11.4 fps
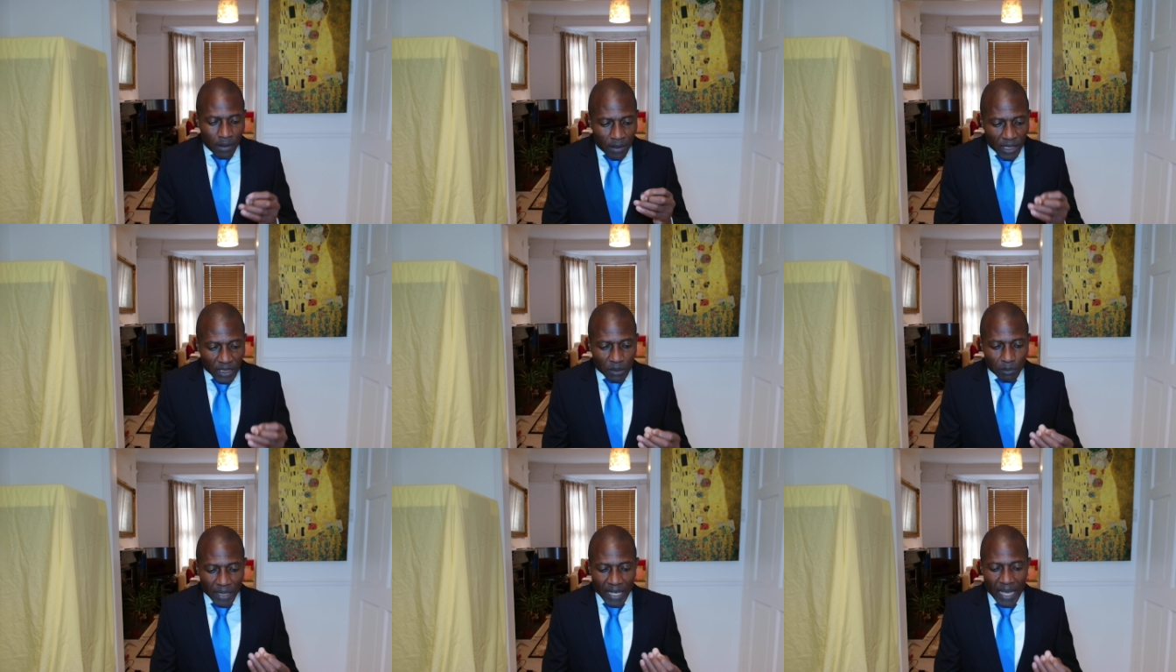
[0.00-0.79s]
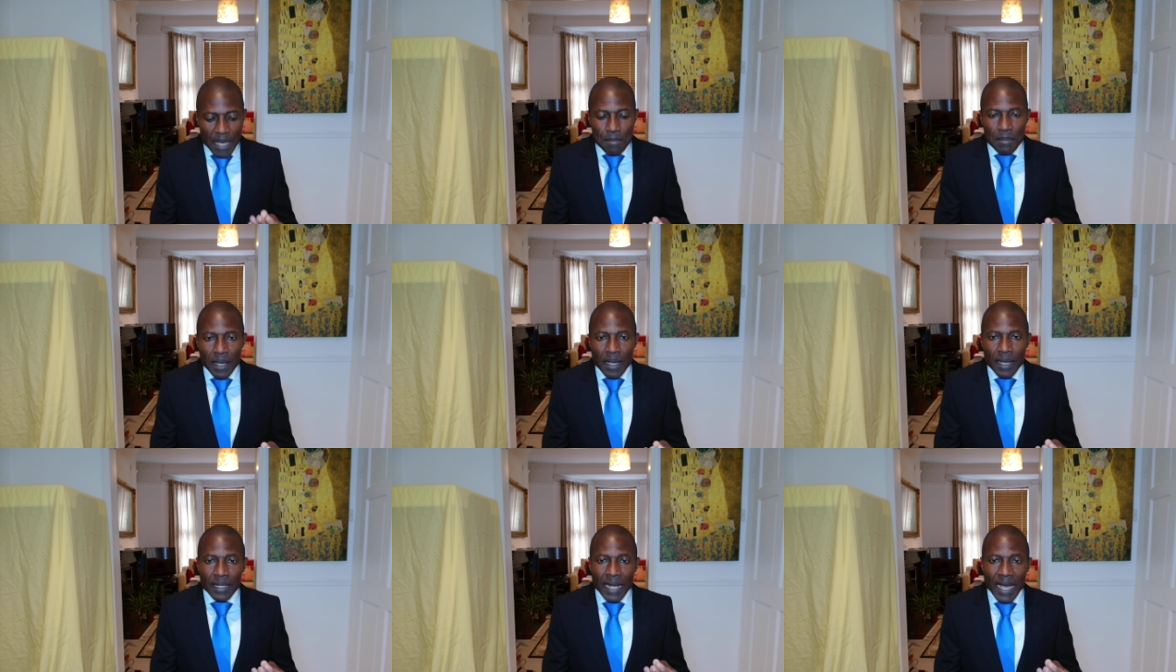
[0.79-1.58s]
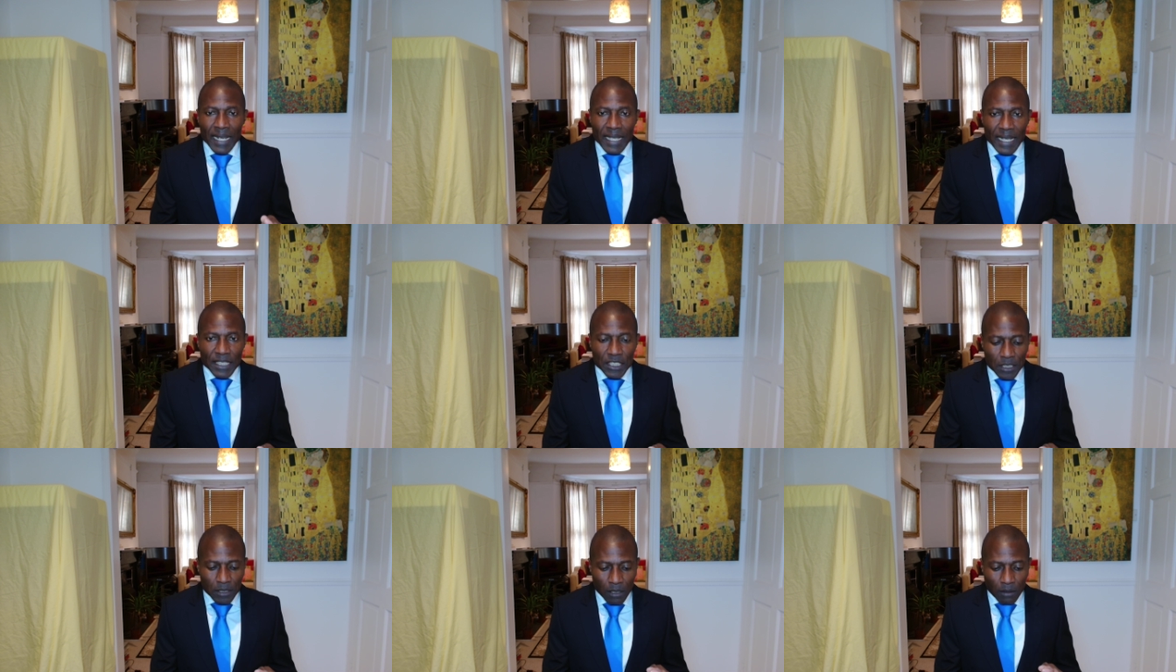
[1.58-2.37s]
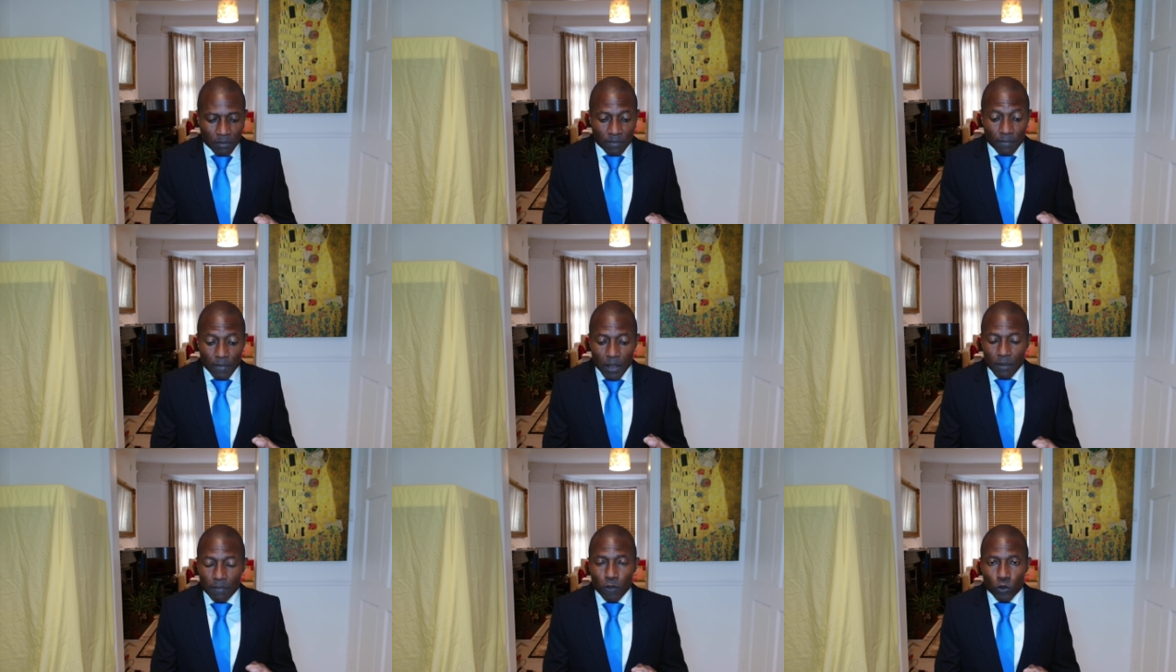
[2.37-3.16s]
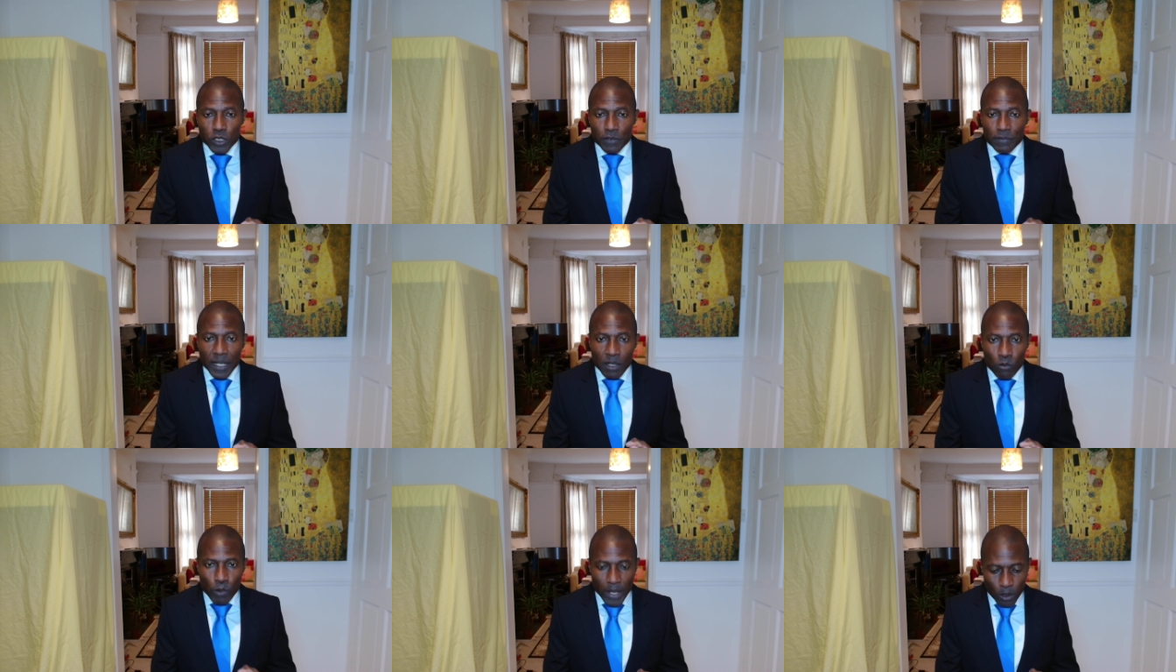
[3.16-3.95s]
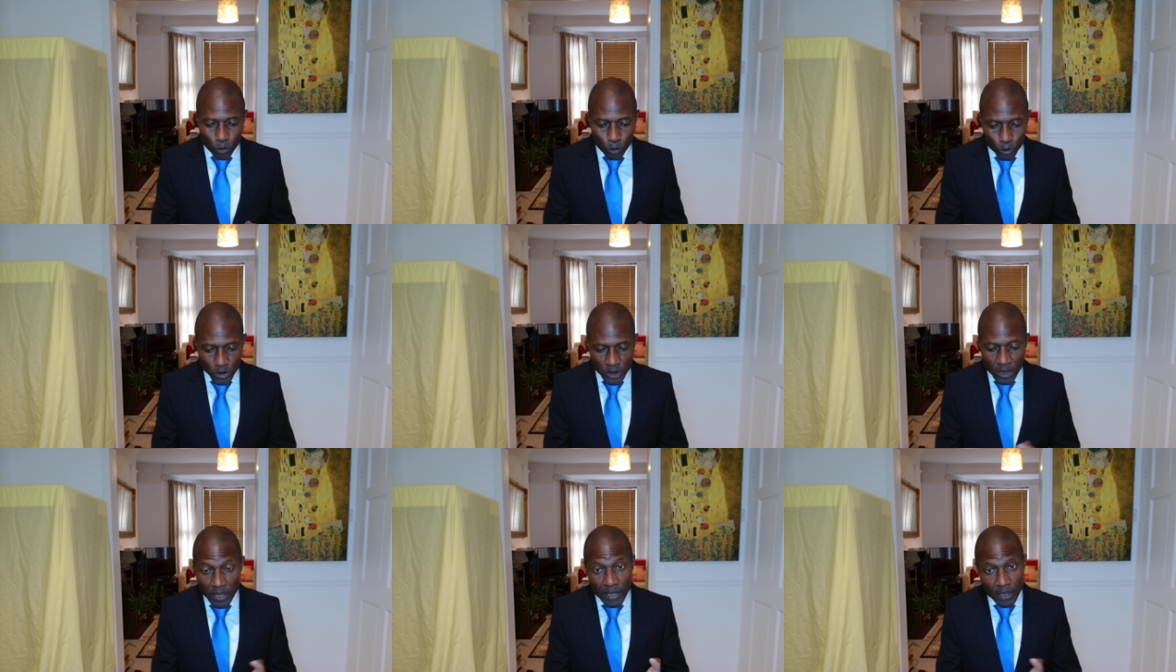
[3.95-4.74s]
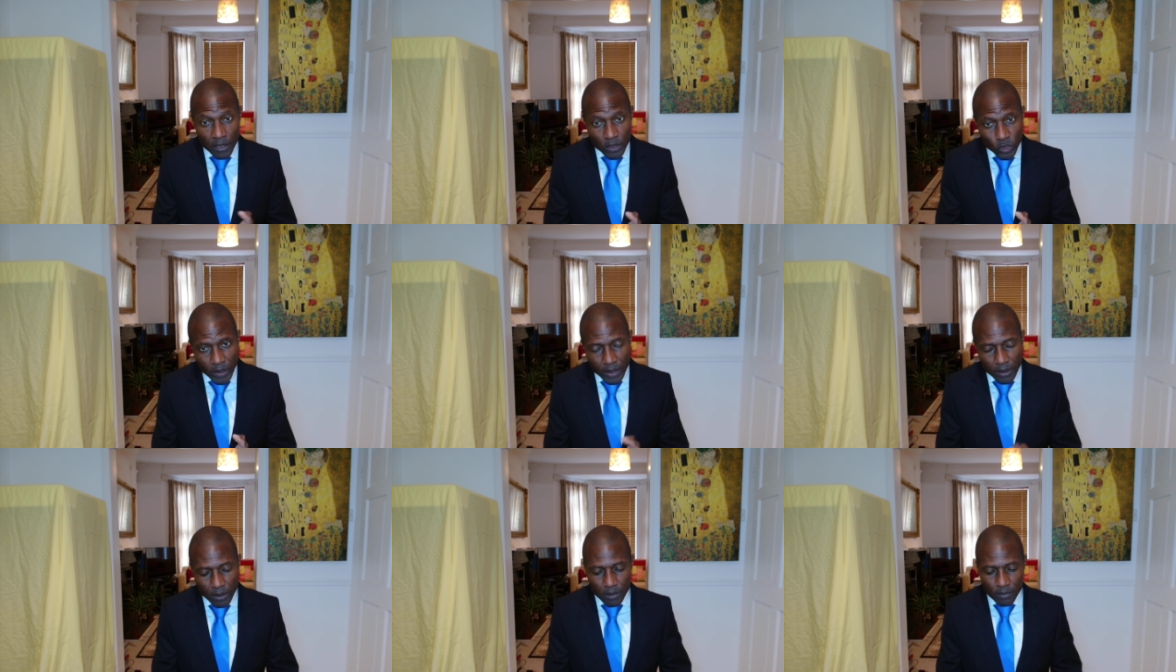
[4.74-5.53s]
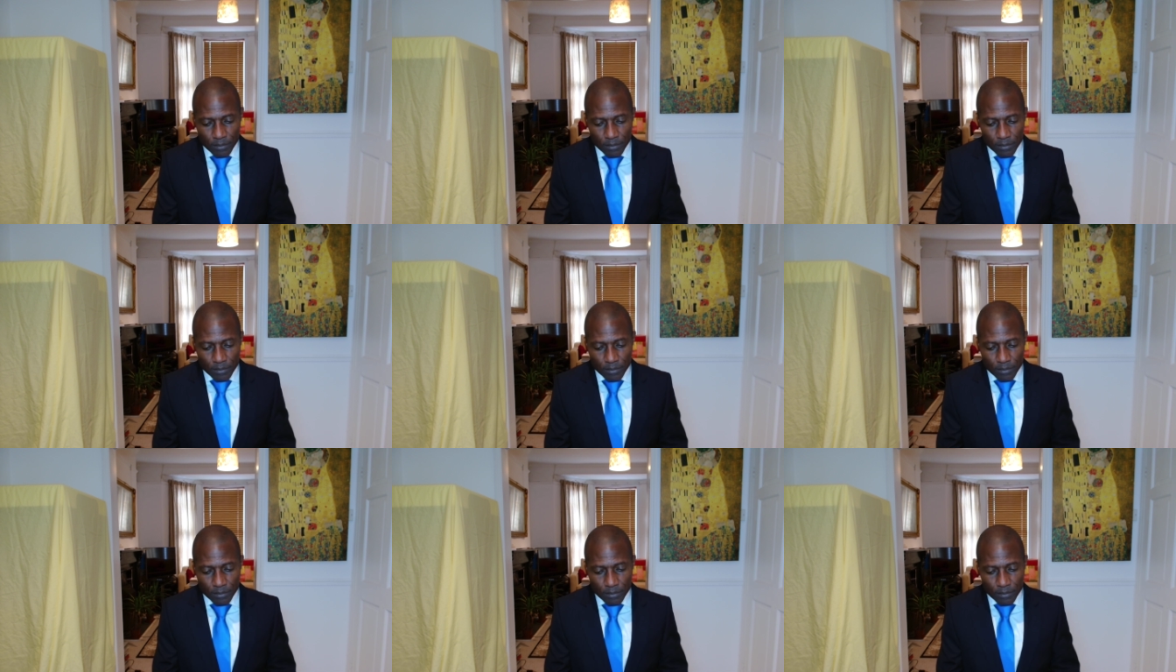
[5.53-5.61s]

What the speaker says: This became an allegation of falsifying records in her trial.